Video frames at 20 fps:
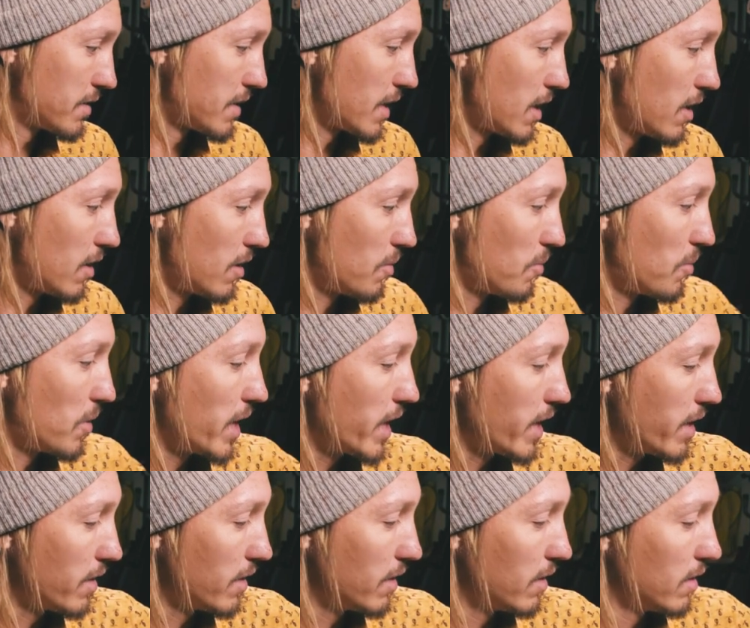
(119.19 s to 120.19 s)
that are
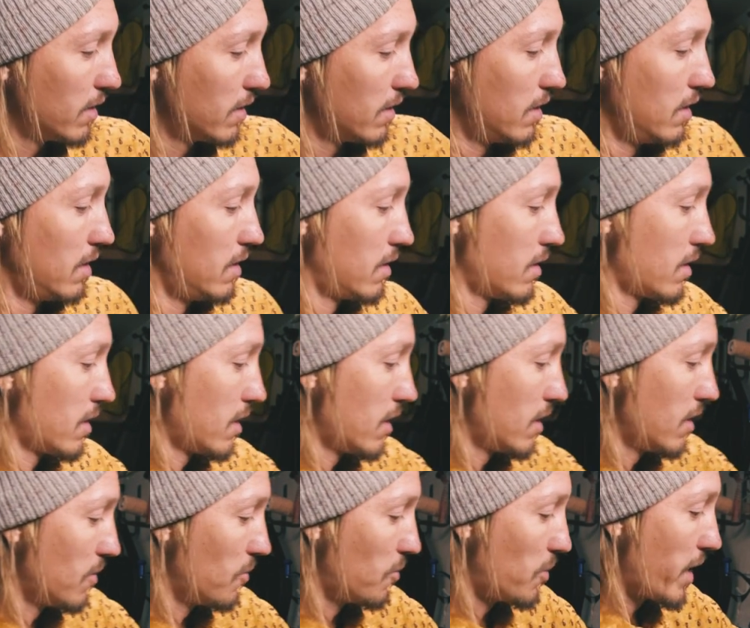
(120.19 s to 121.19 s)
wireless
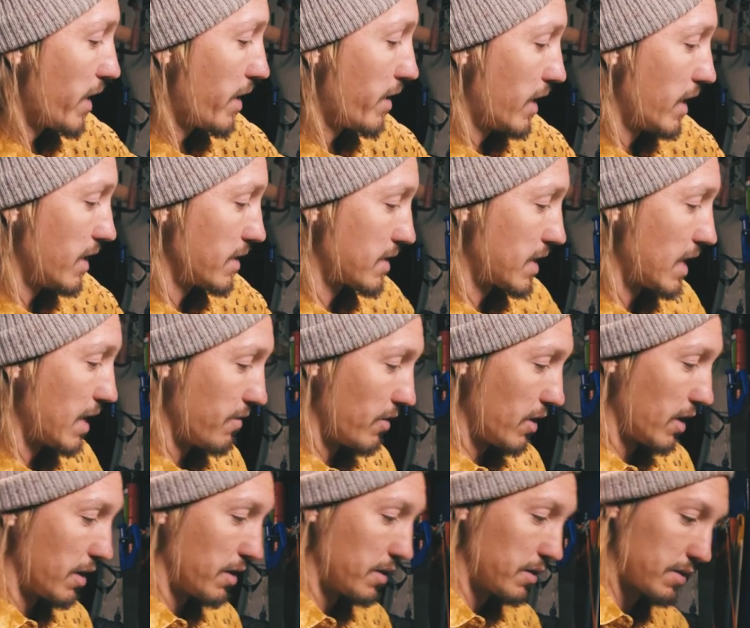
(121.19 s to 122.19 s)

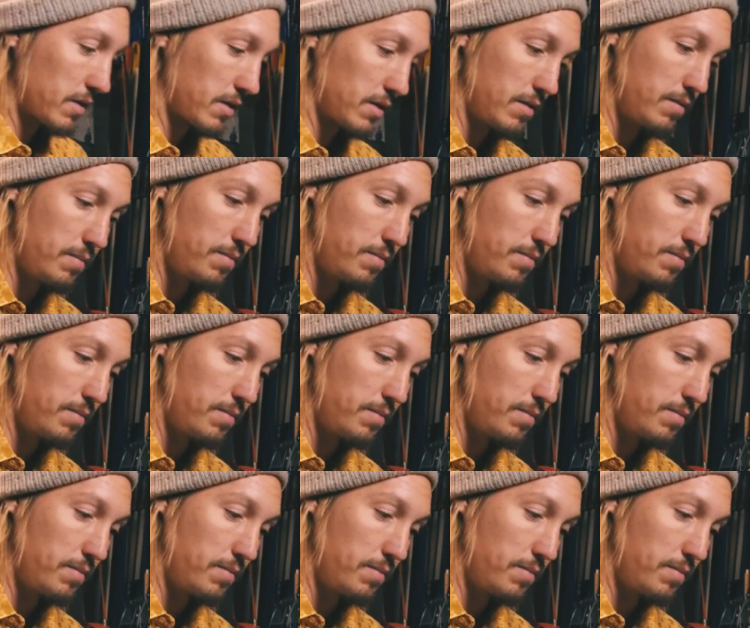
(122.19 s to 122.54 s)
lavaliers.